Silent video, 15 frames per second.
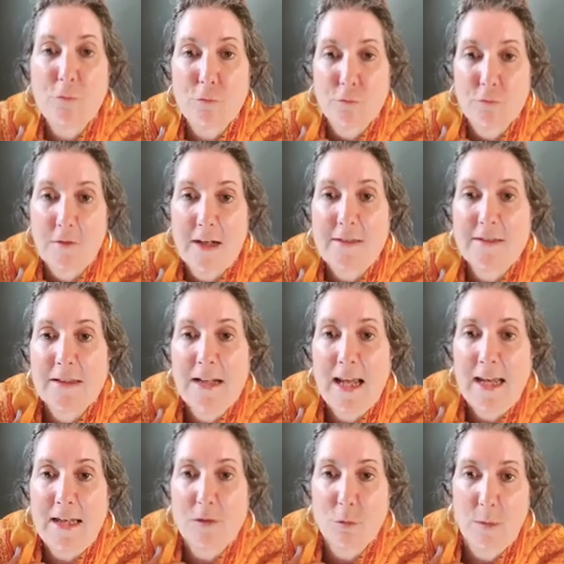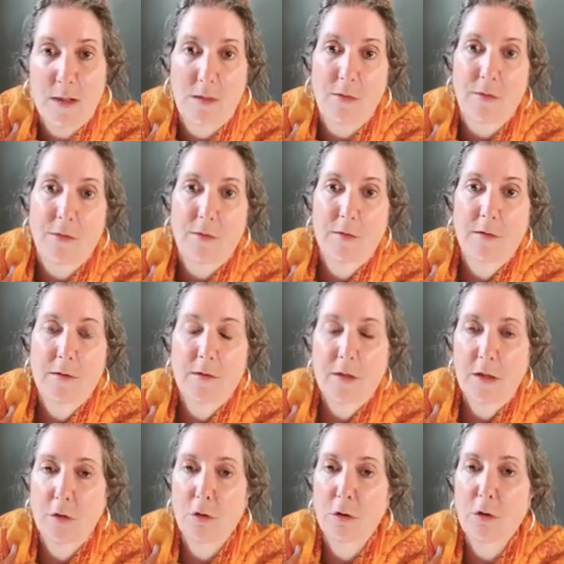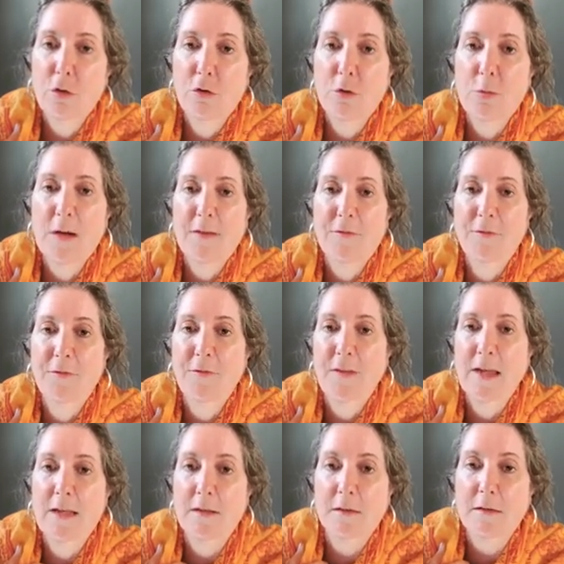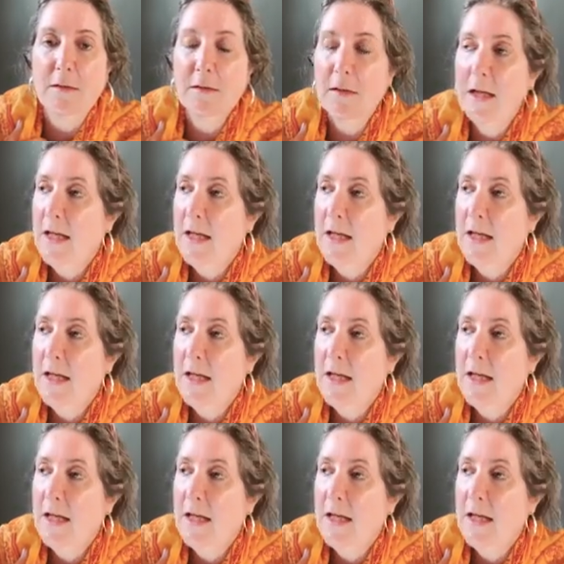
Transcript: resonate with? You know, who do I feel